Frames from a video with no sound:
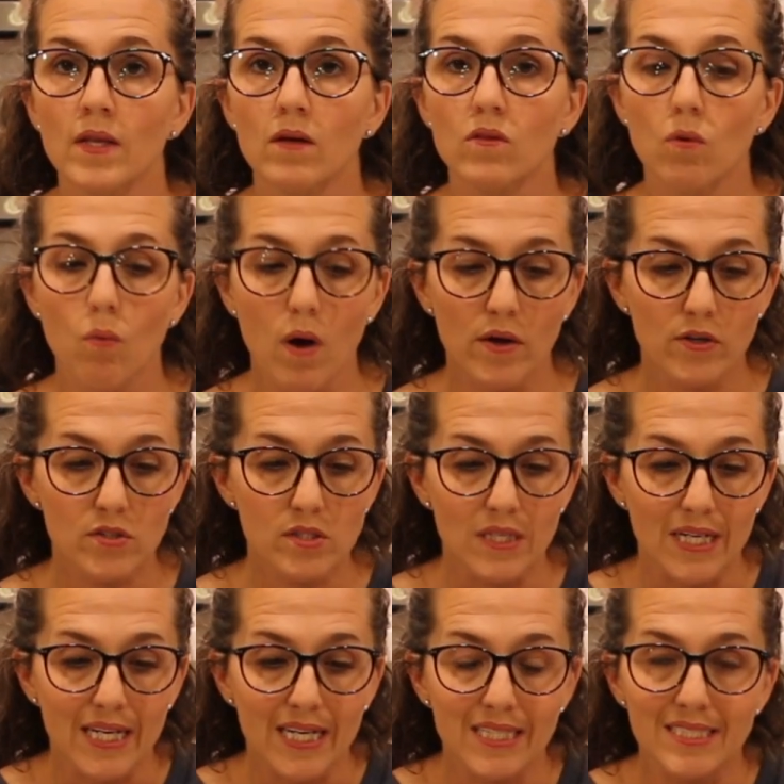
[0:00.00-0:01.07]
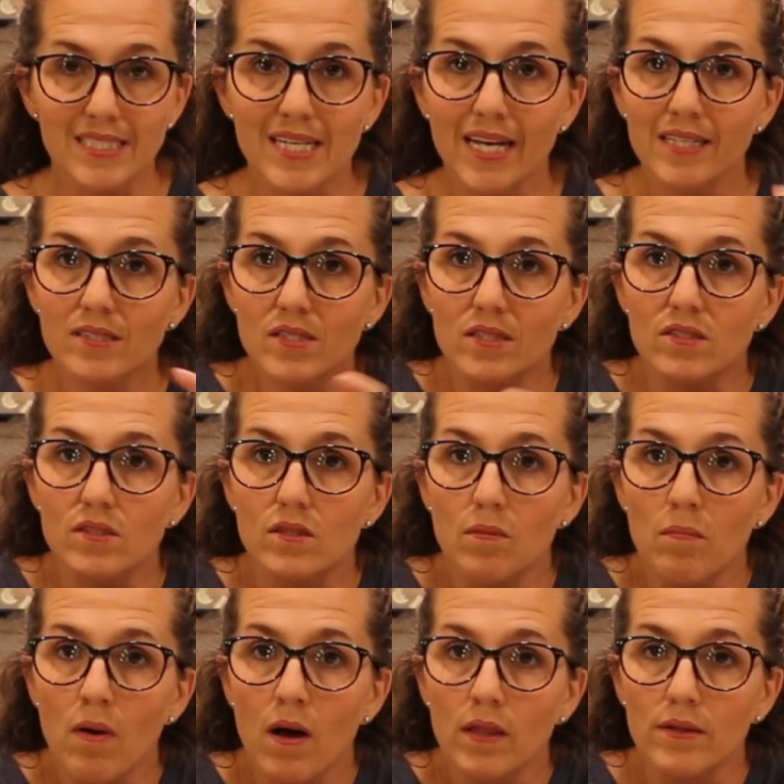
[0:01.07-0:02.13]
the water is going to condense,
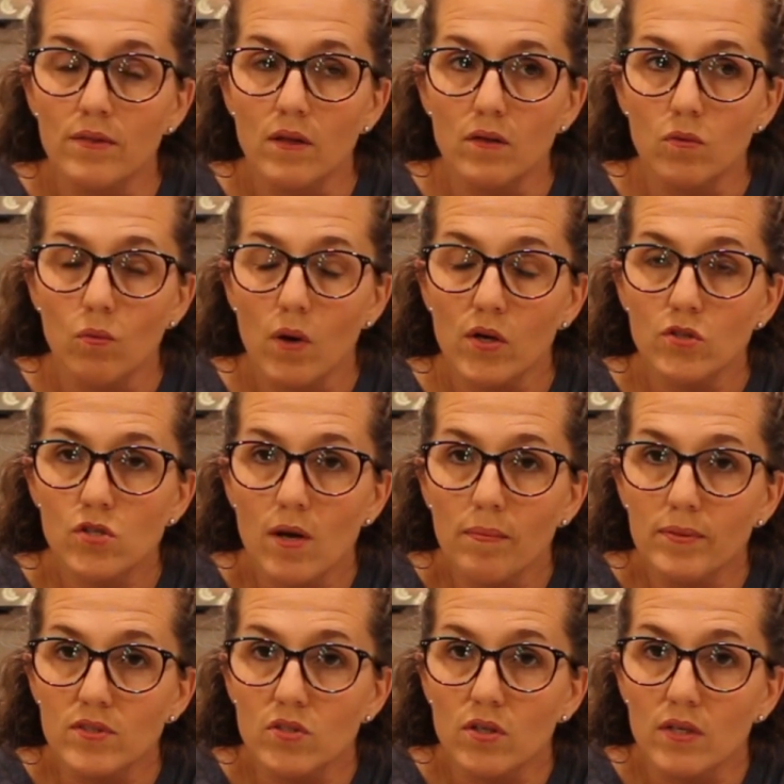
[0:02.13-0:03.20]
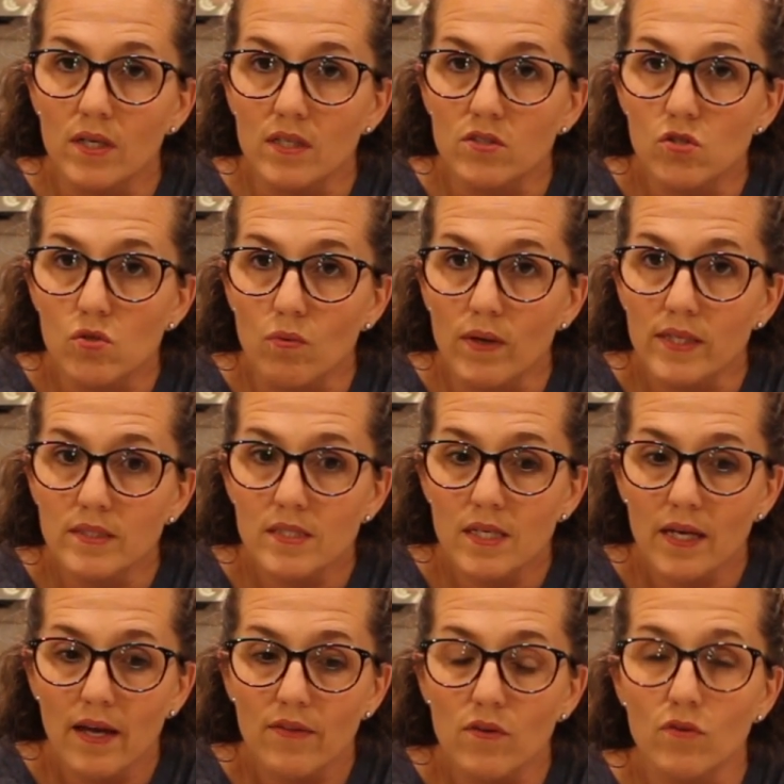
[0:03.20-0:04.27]
the water droplets are going to join
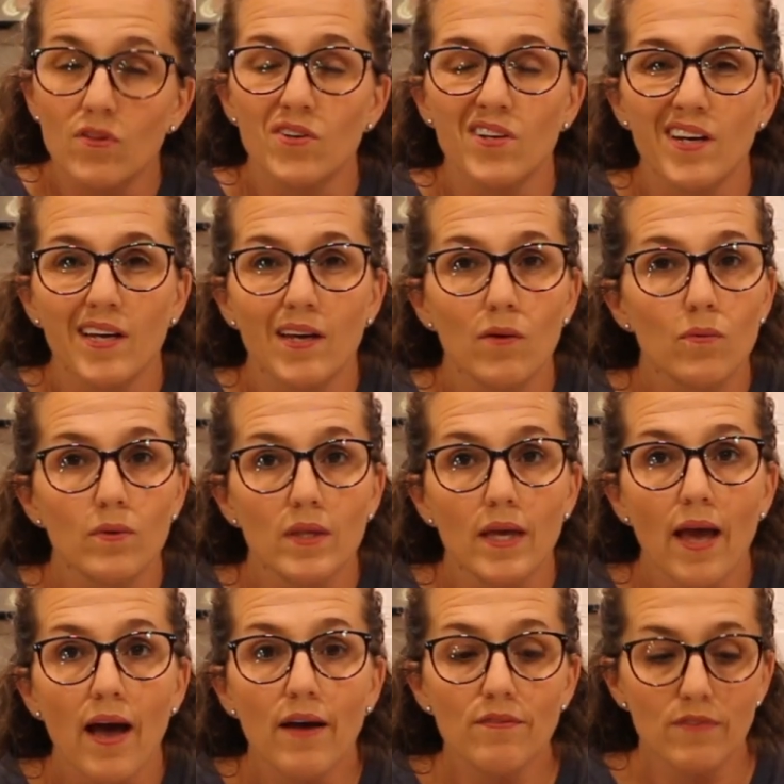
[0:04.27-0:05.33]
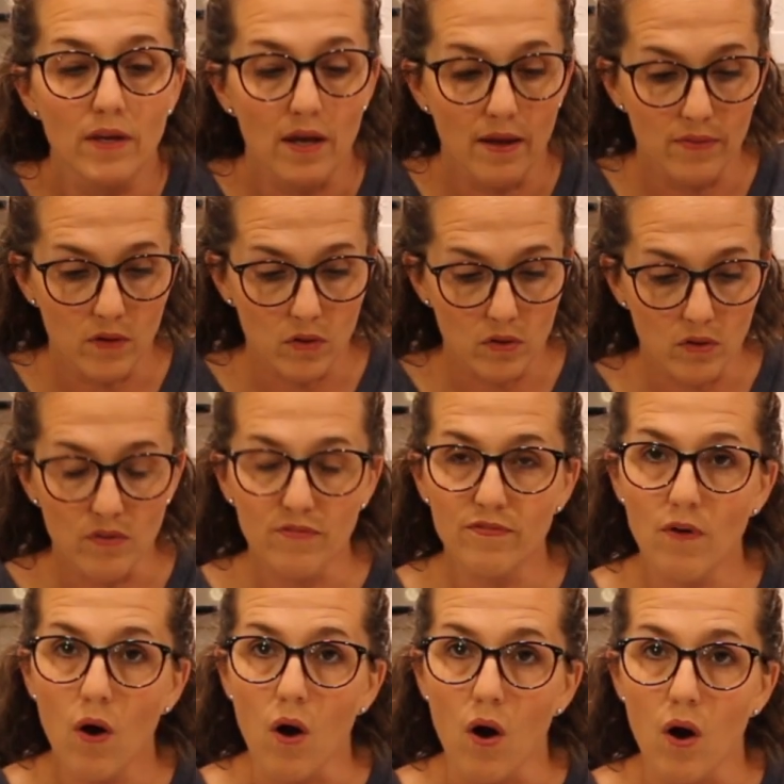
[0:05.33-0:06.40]
together, they're going to get really heavy, and they're going to
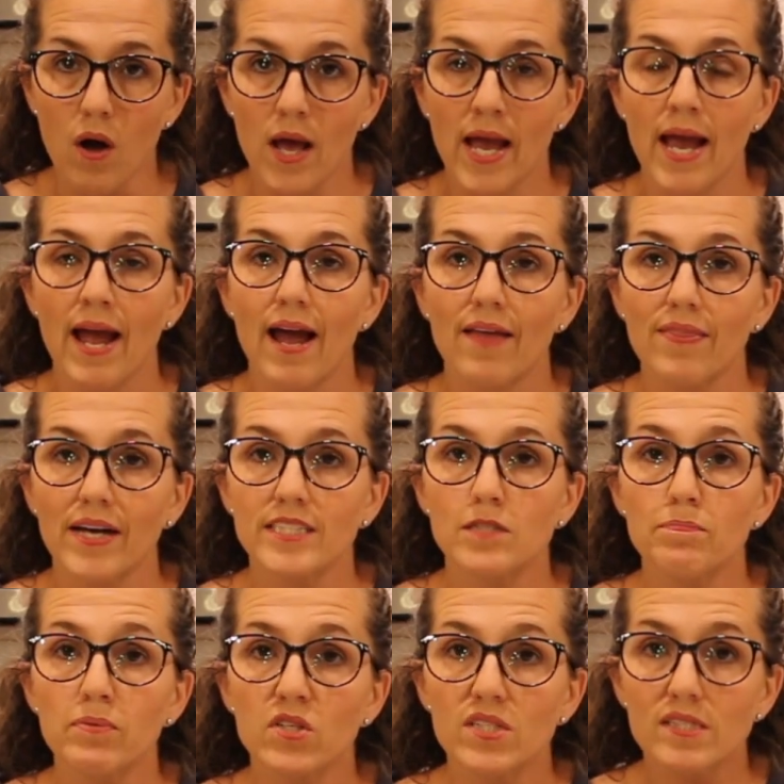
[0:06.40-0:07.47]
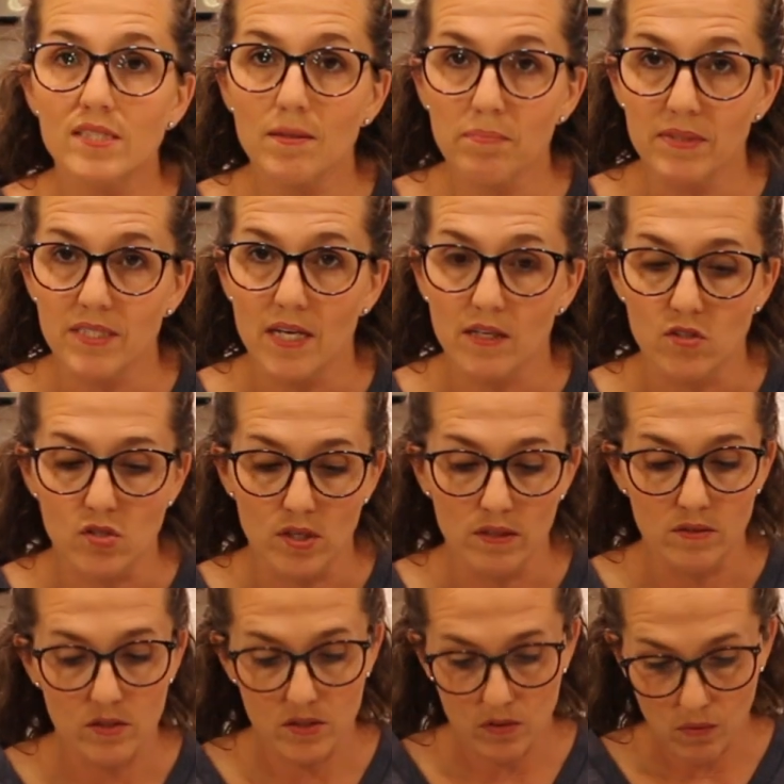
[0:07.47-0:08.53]
fall. And that's
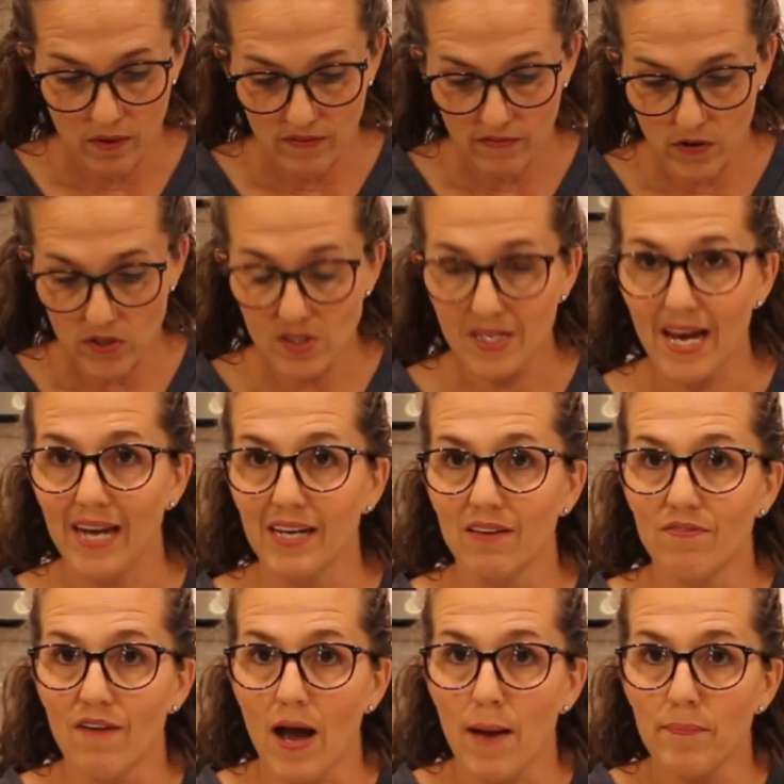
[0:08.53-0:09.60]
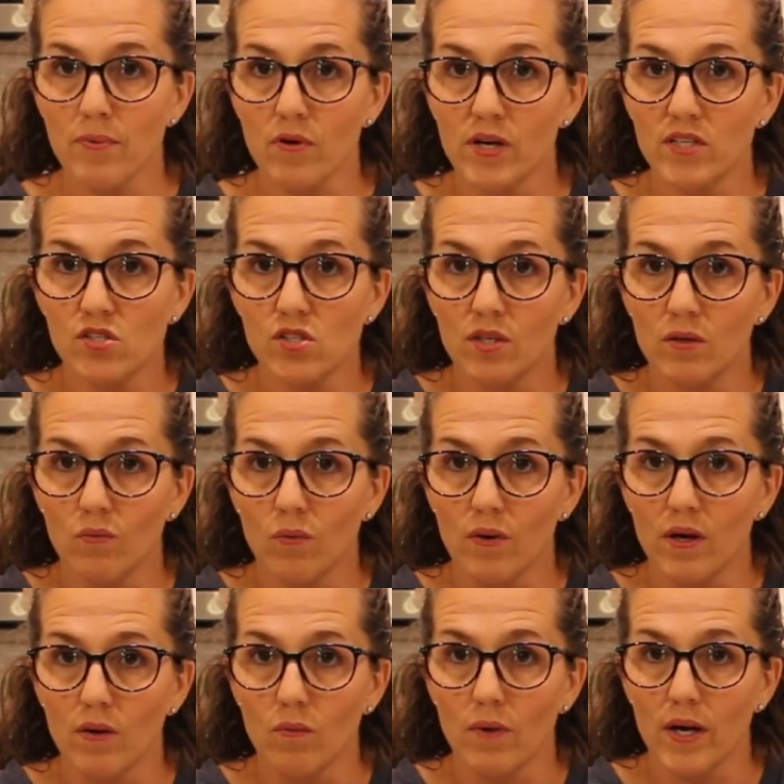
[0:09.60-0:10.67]
precipitation. So we first had evaporation,
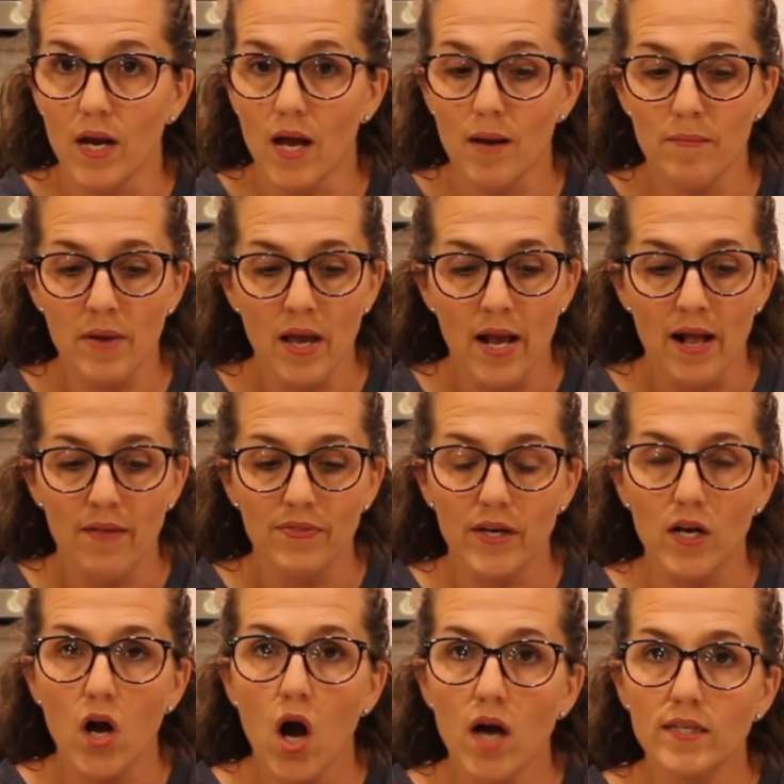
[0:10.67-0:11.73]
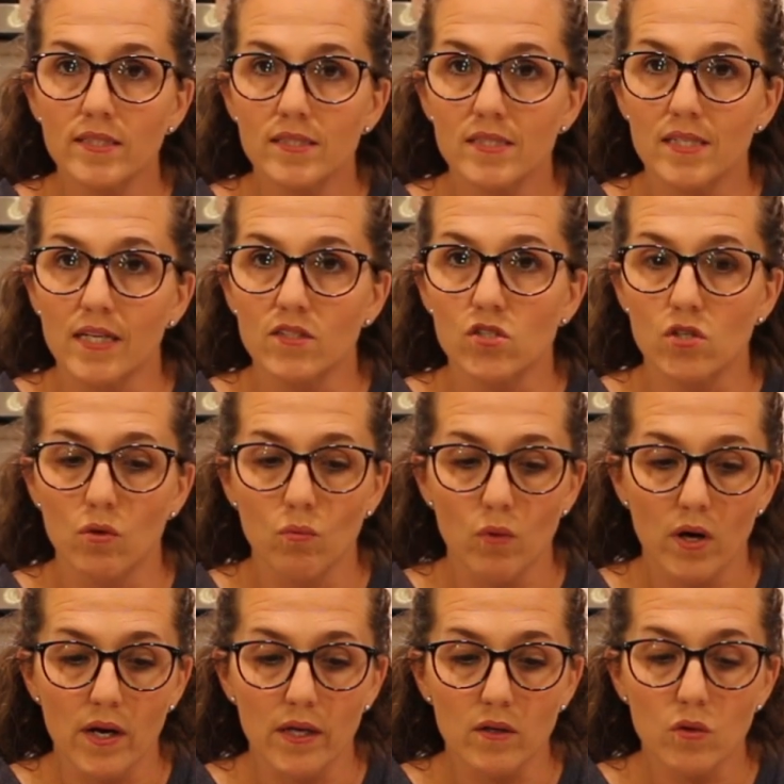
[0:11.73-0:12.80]
where it went up, then condensation,
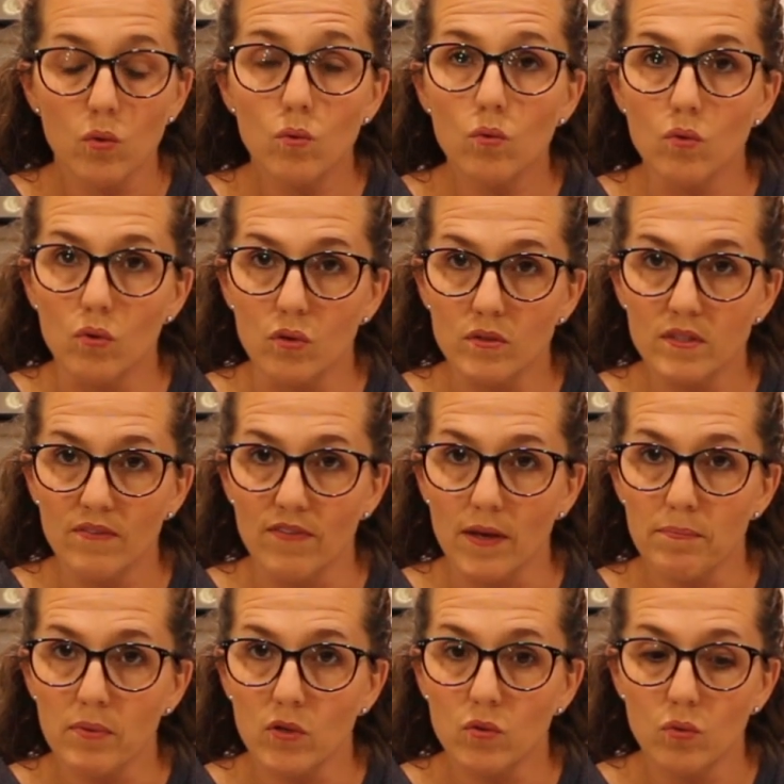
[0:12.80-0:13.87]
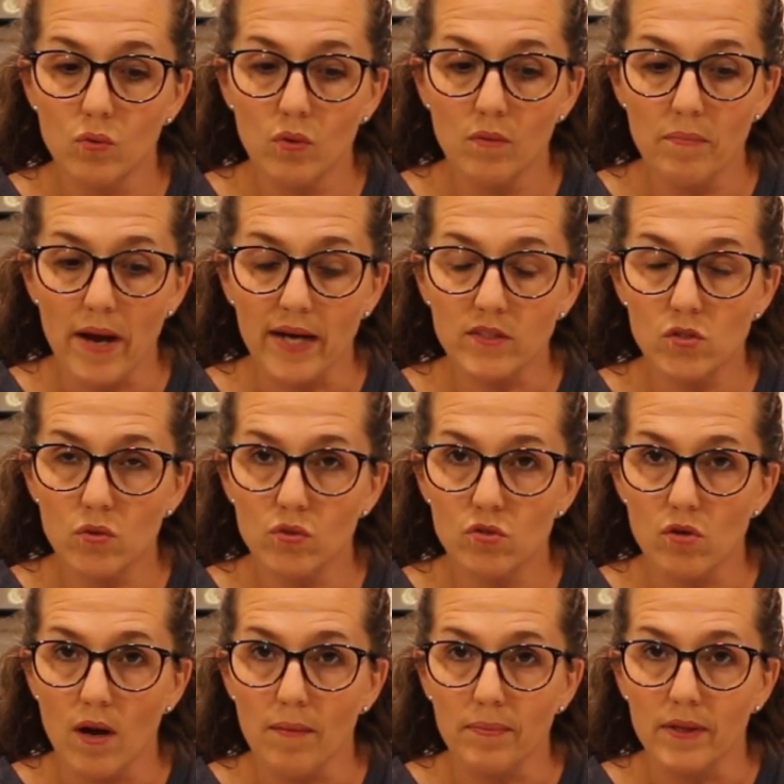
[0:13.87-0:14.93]
where it cooled, the vapor cooled back to a
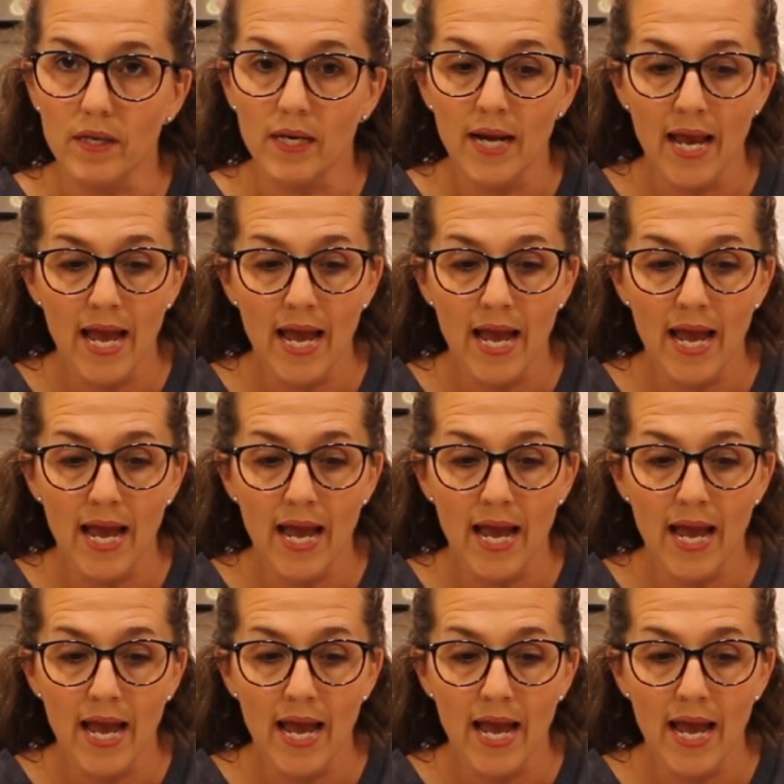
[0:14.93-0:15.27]
droplet,